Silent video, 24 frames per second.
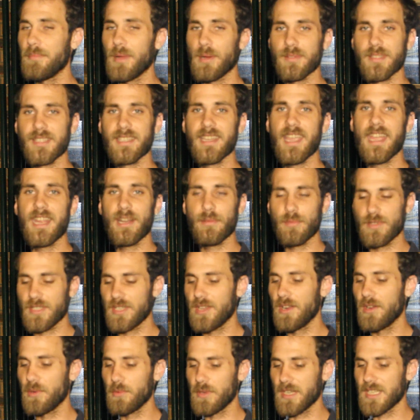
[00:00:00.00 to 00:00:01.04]
I was scared it was
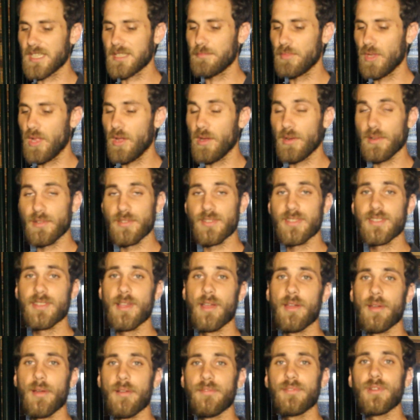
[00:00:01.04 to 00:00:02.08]
going to explode, so
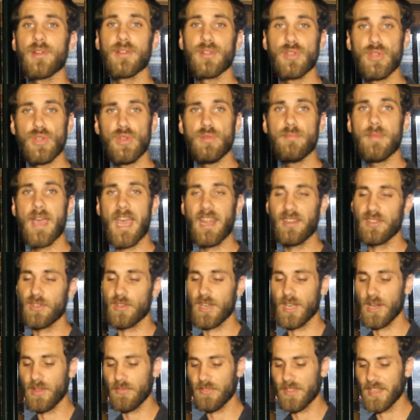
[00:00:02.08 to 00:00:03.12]
I've got a new
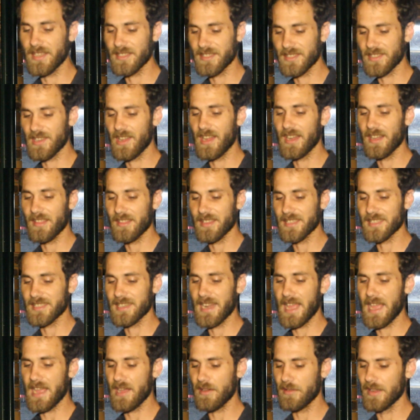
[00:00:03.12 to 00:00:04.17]
battery on the inside of this
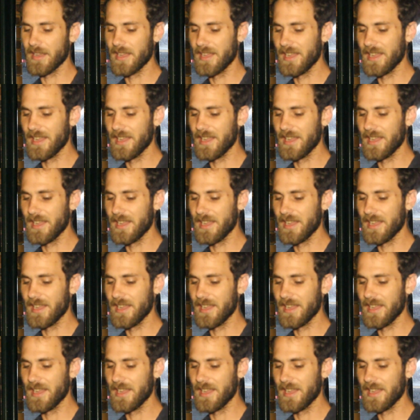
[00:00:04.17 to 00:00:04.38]
now.